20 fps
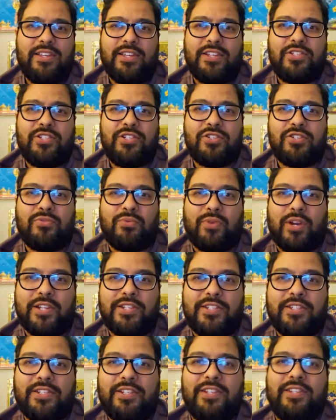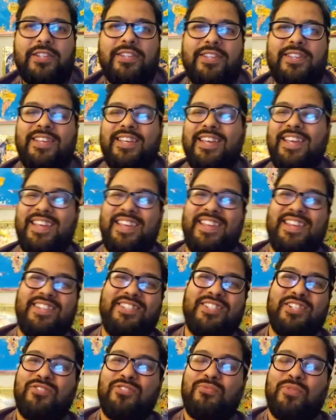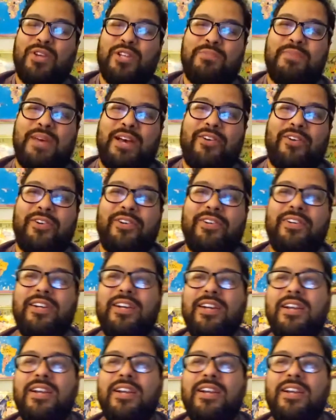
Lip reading: It's just rust. It's just rust powder.